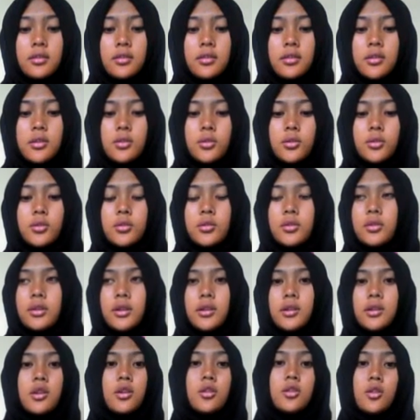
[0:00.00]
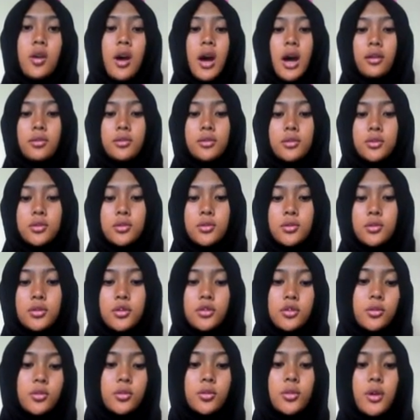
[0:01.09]
you don't know how to
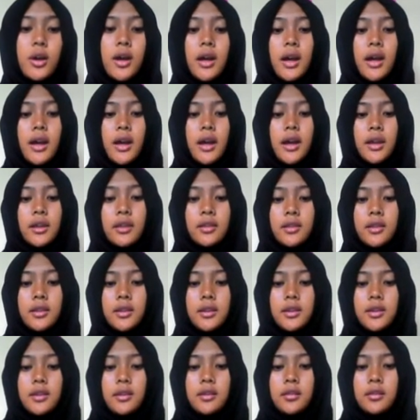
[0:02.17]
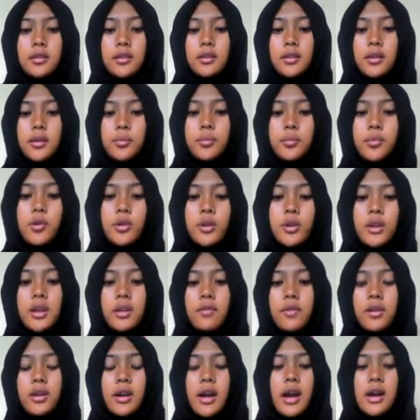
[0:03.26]
do, and the book
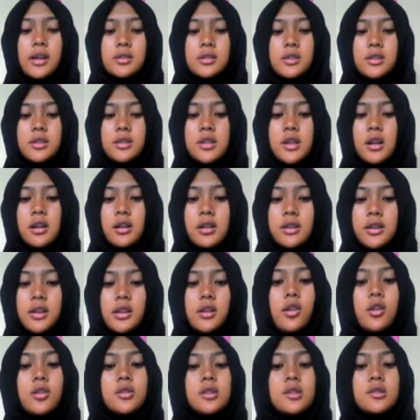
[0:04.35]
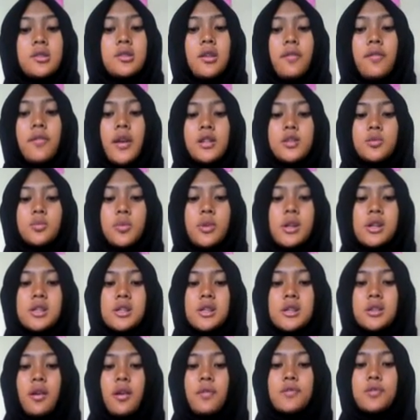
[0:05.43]
given us a dialogue that consists of
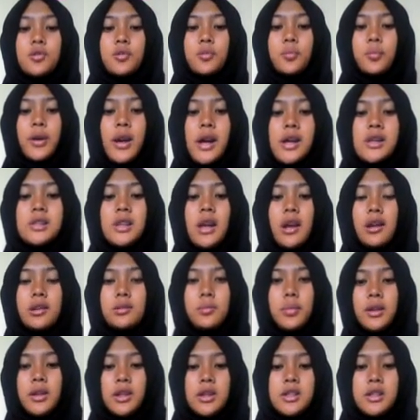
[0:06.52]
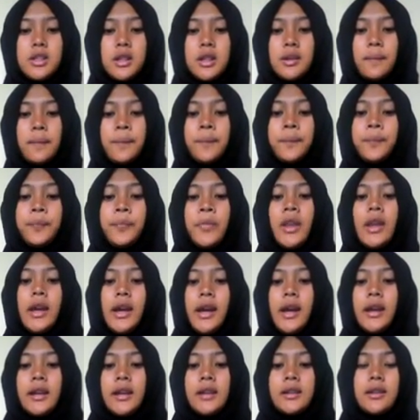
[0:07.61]
expression of surprise, expectation,
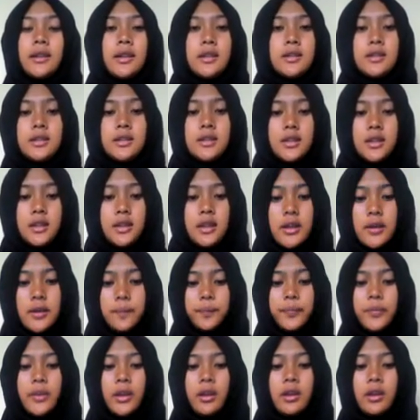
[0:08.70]
and a necessity.